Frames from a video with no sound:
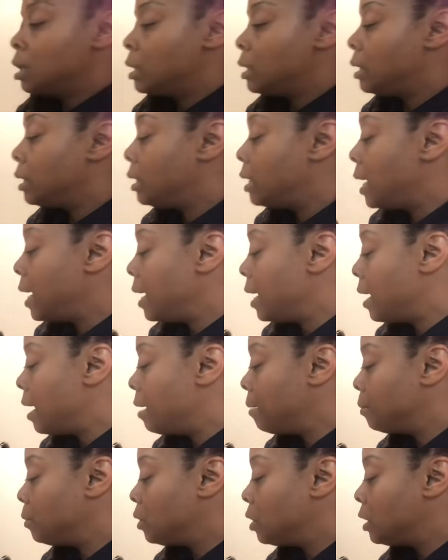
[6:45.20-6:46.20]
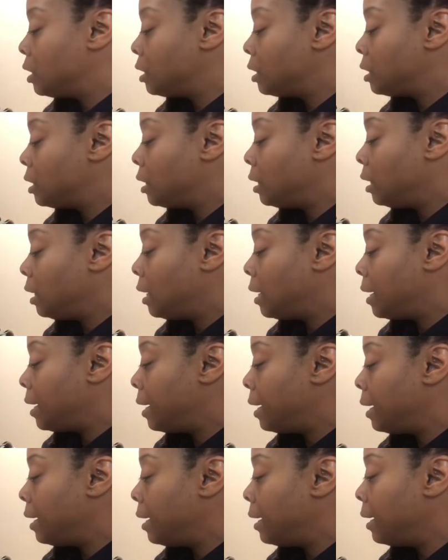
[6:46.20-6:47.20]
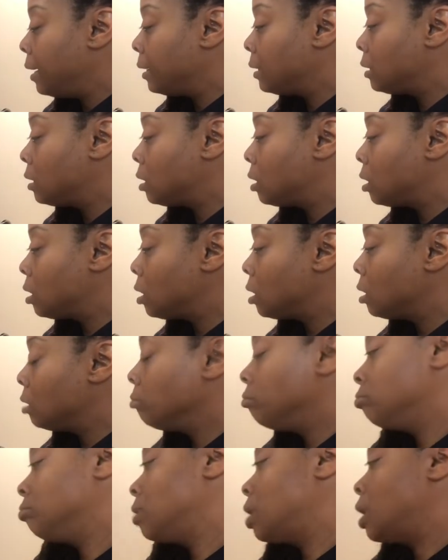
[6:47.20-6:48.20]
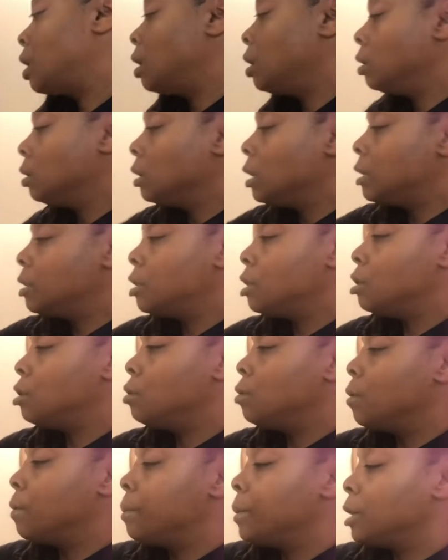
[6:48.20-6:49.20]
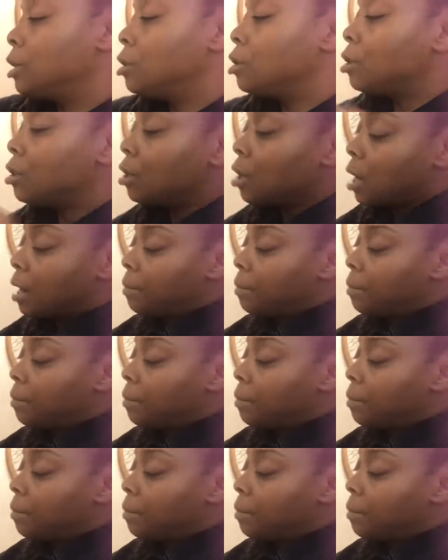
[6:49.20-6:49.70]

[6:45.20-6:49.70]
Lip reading: Today I'm gonna select, hey, let's just do a mixture.